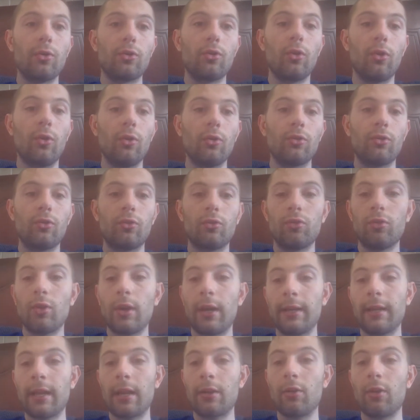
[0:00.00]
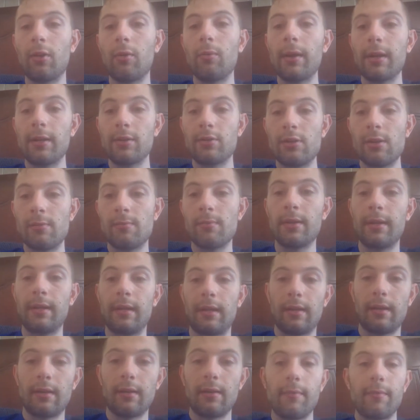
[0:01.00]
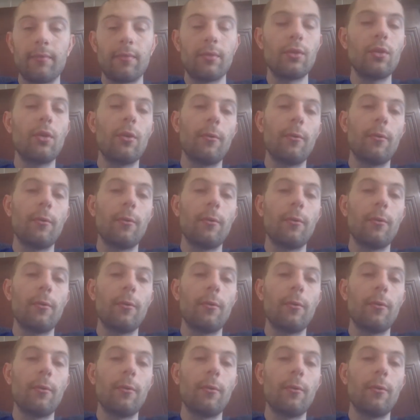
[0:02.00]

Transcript: oh, don't try that, don't waste your money.